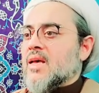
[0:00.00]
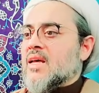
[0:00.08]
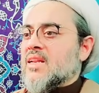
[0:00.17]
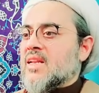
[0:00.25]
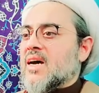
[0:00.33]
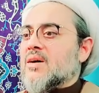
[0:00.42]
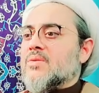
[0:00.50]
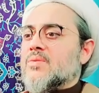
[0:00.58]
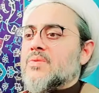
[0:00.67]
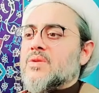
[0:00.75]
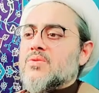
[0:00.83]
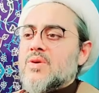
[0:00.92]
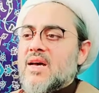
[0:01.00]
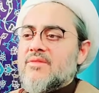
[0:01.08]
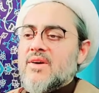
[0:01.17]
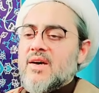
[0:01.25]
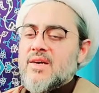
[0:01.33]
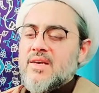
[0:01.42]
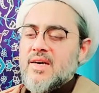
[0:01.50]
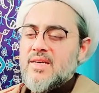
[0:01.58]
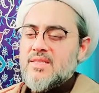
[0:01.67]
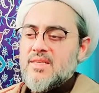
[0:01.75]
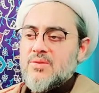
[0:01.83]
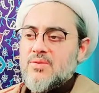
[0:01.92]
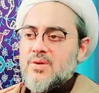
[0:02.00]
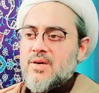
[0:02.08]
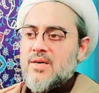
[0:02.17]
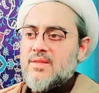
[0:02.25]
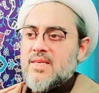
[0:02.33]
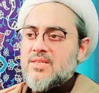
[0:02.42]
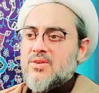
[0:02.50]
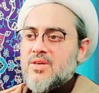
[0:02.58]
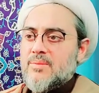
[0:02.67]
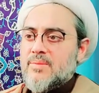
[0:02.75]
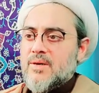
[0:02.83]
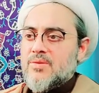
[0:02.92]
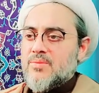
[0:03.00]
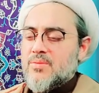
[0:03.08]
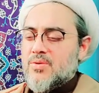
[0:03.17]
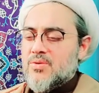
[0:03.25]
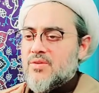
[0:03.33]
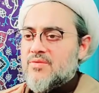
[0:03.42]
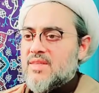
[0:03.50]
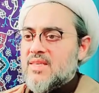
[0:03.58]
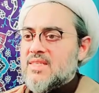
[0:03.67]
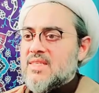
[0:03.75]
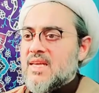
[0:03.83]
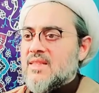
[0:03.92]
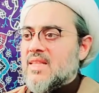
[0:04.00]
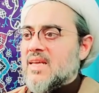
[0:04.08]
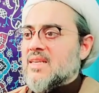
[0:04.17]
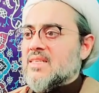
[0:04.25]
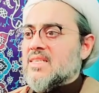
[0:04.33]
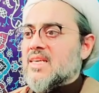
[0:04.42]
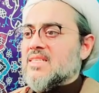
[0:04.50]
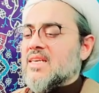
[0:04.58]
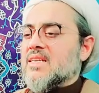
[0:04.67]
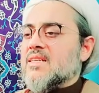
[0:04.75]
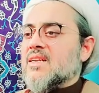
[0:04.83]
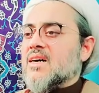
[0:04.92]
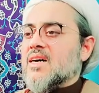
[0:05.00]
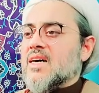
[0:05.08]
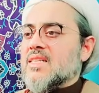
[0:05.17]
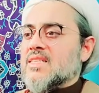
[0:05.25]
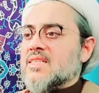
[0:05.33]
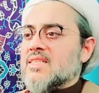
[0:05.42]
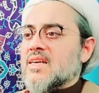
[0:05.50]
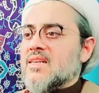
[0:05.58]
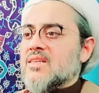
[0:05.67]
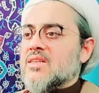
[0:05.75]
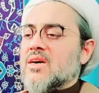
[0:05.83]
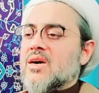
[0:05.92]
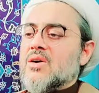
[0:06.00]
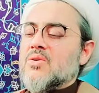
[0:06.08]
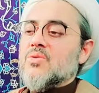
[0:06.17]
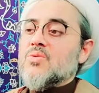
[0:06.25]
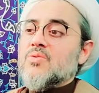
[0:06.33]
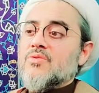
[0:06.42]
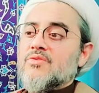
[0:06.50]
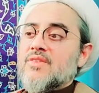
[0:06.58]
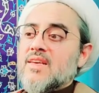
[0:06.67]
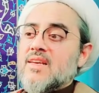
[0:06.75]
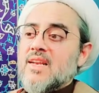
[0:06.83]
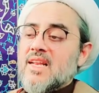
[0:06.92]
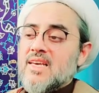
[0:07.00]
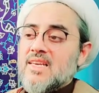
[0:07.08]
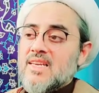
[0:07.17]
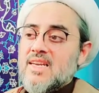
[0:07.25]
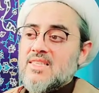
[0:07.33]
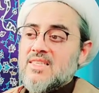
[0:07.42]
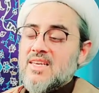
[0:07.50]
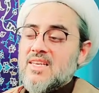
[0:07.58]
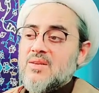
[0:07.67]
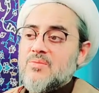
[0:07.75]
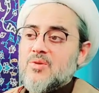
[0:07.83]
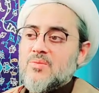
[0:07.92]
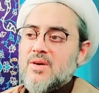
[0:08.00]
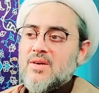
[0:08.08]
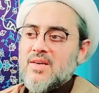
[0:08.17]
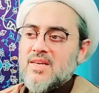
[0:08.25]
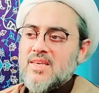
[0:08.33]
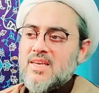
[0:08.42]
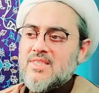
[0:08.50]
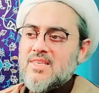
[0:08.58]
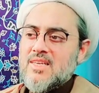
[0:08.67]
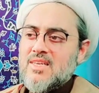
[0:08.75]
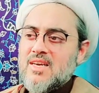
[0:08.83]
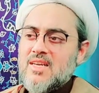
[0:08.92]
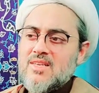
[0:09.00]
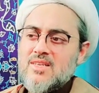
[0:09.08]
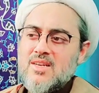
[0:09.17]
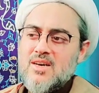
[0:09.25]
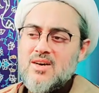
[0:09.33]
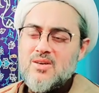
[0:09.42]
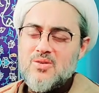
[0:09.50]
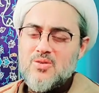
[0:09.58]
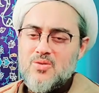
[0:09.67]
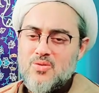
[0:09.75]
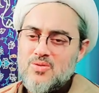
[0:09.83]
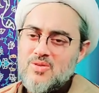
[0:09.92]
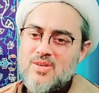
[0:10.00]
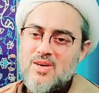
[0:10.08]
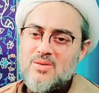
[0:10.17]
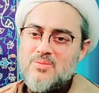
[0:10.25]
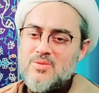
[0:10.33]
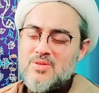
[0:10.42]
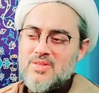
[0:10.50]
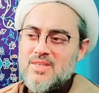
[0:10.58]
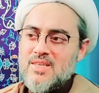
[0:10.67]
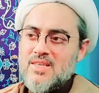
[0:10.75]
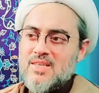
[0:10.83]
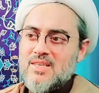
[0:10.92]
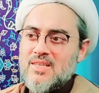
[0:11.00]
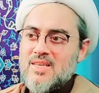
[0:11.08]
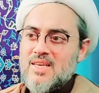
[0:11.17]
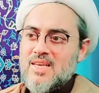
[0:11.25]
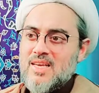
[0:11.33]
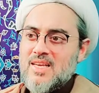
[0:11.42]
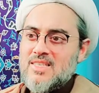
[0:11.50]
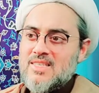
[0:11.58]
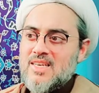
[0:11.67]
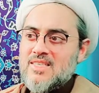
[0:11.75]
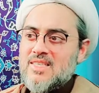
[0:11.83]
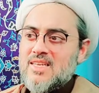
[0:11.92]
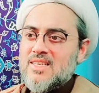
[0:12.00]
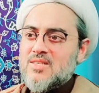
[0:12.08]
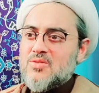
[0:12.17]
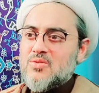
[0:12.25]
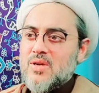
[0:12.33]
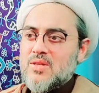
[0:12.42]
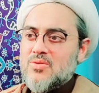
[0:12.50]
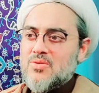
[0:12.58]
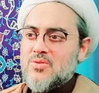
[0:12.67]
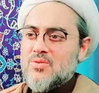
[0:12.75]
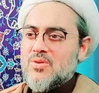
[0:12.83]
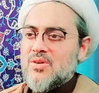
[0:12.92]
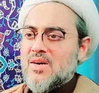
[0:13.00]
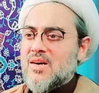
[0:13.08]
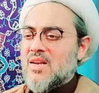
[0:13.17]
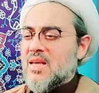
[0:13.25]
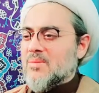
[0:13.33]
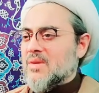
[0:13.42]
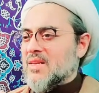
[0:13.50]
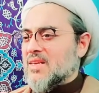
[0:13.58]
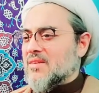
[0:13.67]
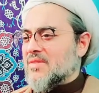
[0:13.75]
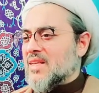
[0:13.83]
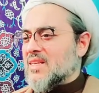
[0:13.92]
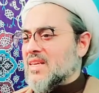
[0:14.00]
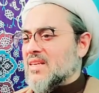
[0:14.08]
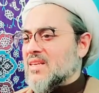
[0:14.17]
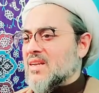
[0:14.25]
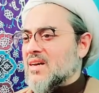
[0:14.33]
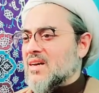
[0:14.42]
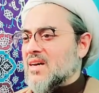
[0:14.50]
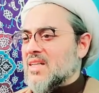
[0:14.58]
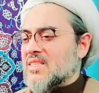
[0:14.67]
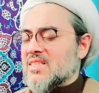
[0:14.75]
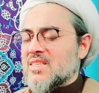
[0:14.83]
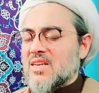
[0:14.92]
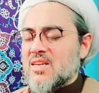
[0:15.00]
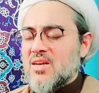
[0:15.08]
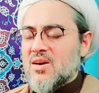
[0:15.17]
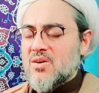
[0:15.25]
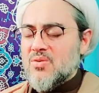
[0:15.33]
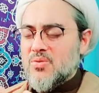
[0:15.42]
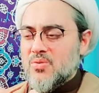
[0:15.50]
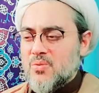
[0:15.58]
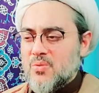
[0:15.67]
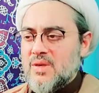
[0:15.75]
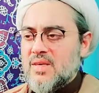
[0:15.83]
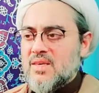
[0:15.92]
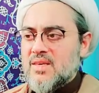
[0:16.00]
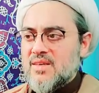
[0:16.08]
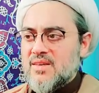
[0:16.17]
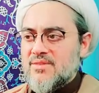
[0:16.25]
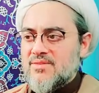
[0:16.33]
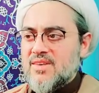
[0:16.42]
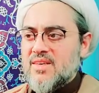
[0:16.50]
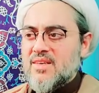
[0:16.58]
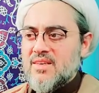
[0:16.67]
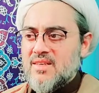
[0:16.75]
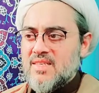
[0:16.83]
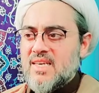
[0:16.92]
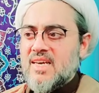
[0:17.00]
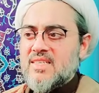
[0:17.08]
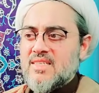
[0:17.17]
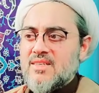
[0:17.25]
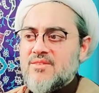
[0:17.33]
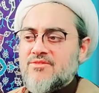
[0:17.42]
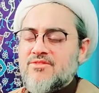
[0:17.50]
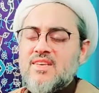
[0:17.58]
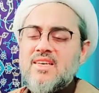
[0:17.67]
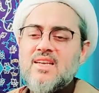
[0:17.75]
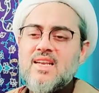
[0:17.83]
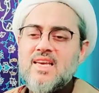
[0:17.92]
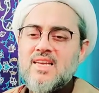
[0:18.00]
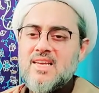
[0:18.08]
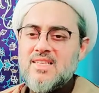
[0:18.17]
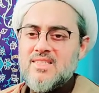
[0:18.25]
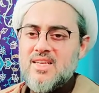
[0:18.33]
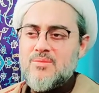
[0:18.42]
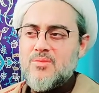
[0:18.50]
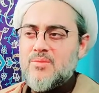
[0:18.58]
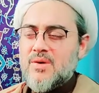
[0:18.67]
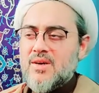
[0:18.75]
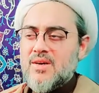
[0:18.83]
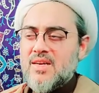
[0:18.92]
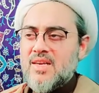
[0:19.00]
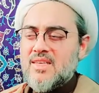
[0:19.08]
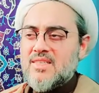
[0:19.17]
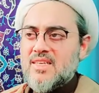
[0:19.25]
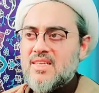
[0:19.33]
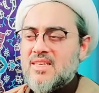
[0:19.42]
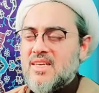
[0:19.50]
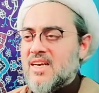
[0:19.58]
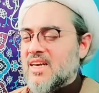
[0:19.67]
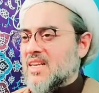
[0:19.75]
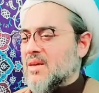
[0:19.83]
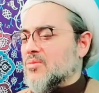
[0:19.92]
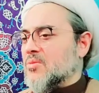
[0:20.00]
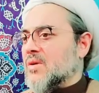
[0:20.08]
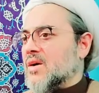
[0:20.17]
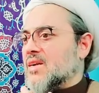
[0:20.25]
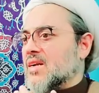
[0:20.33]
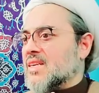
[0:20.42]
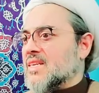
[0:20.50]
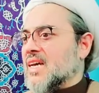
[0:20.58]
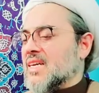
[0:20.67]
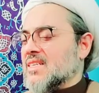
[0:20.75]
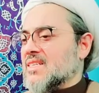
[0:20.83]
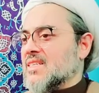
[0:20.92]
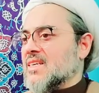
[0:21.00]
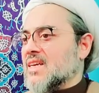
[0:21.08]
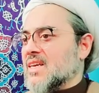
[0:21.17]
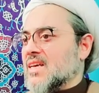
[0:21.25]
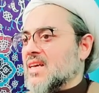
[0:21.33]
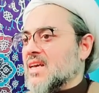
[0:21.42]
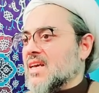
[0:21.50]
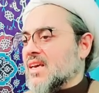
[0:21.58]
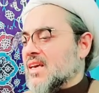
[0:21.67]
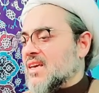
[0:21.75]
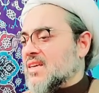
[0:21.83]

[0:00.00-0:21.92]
Now we do have ayat in Quran that talk about both of this, and then says Inna anzalnahu fi laylatin mubarakatin inna kunna munzirin. says that in Surat Al-Dukhan, I believe, that inna anzalnahu, we revealed it, fi laylatin mubarakatin, in a mubarak night. Here